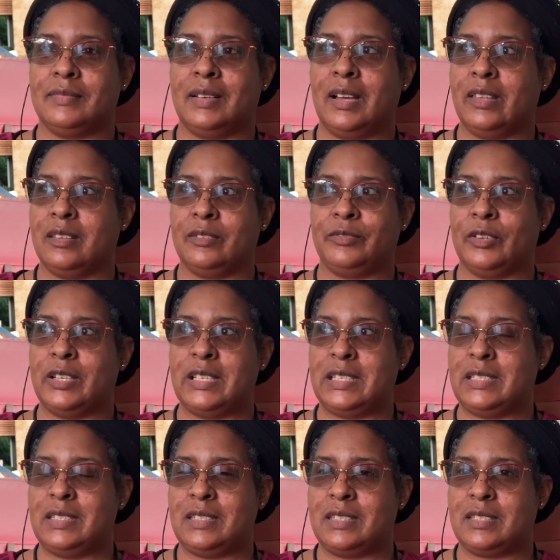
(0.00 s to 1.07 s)
Other
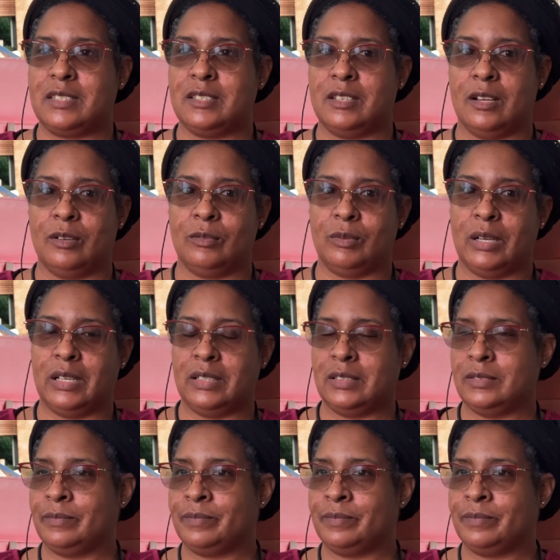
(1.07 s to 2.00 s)
friends, were